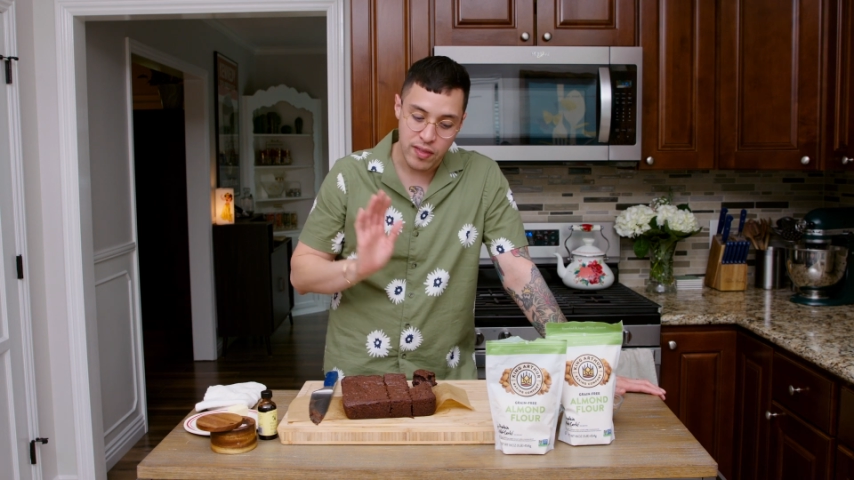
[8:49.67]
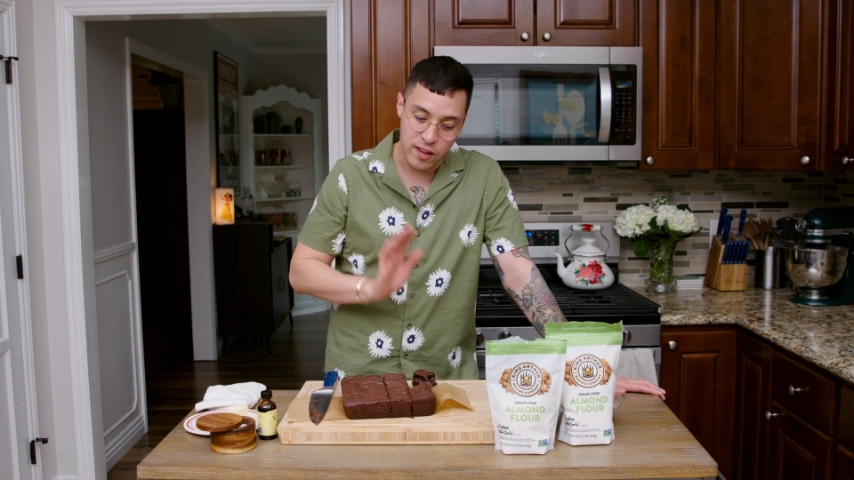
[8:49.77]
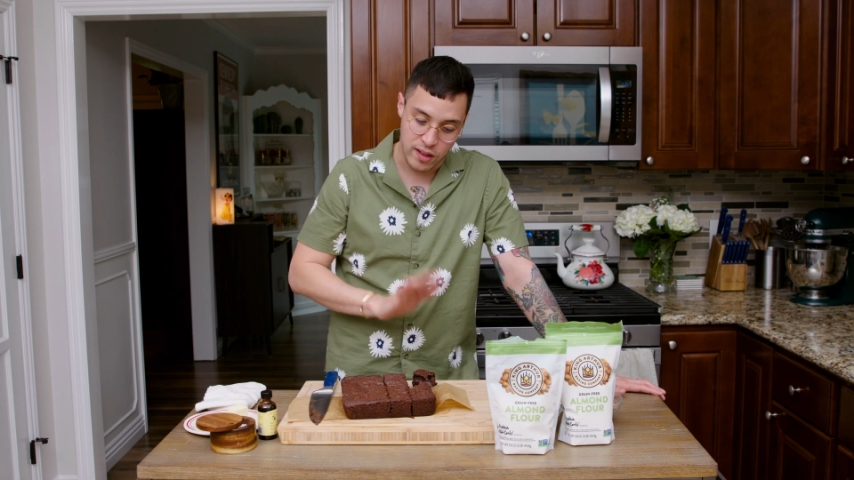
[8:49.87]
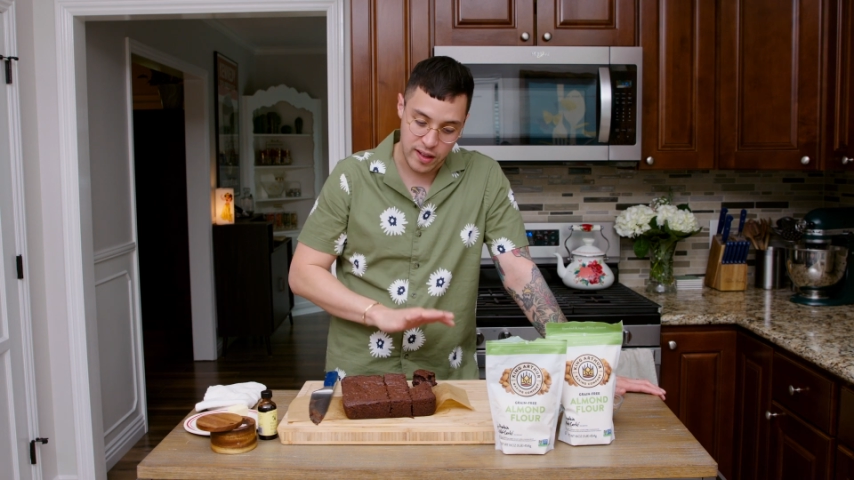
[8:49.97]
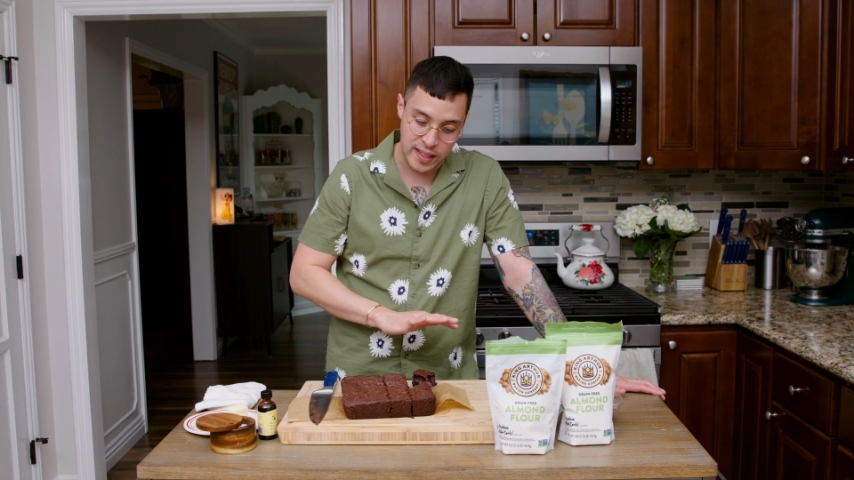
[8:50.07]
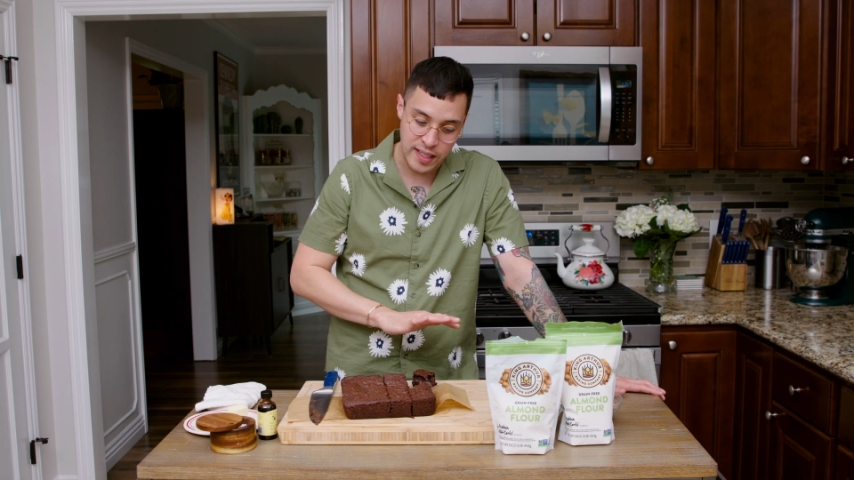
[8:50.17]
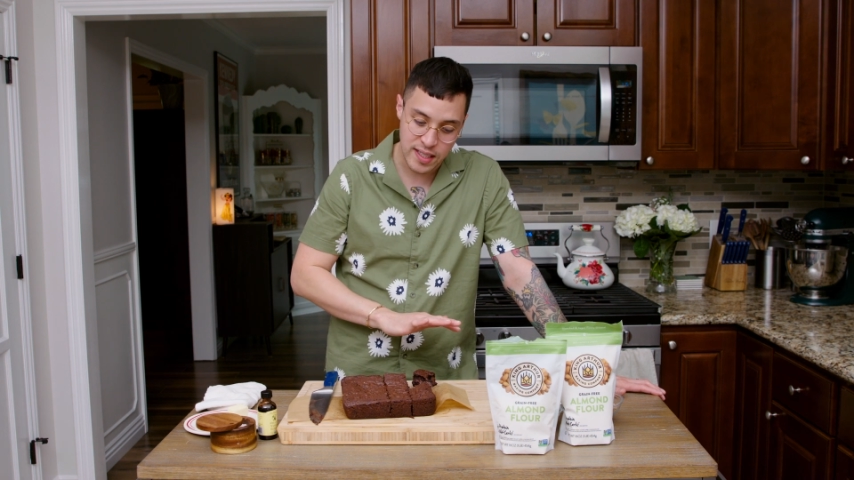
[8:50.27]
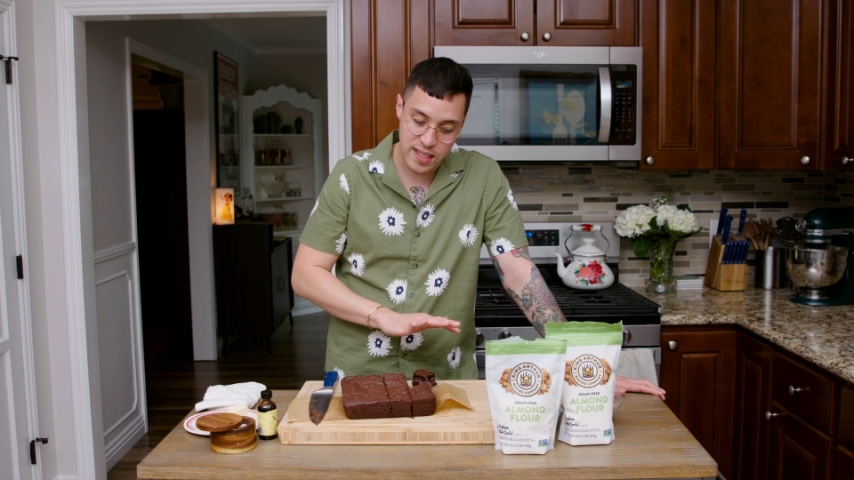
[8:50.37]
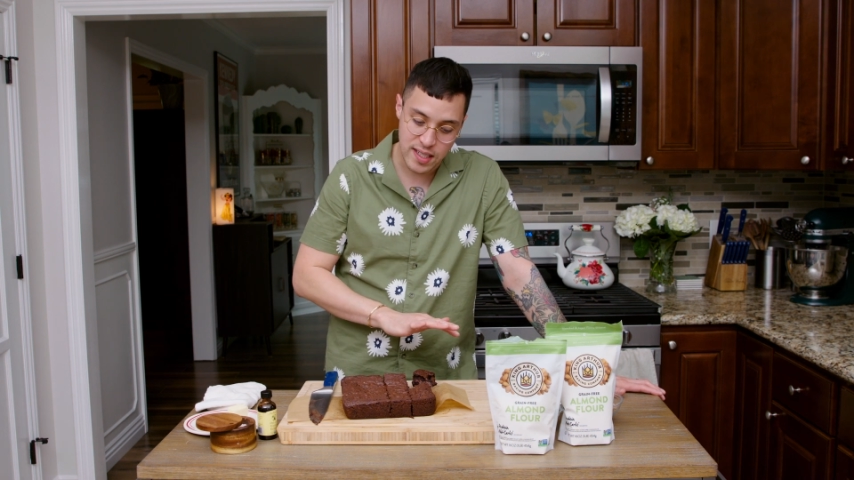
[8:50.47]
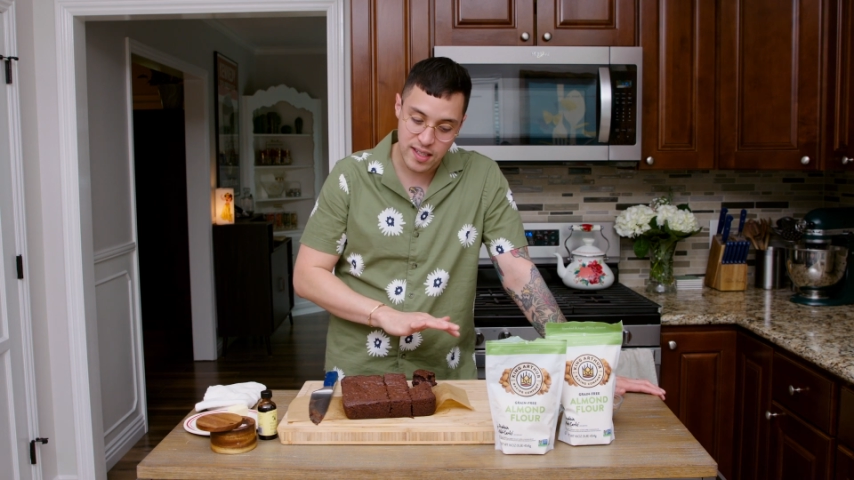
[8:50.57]
The
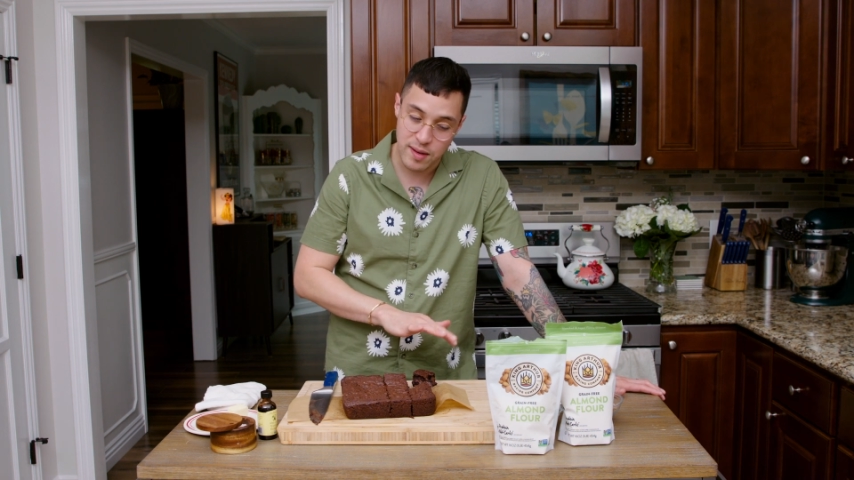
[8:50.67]
least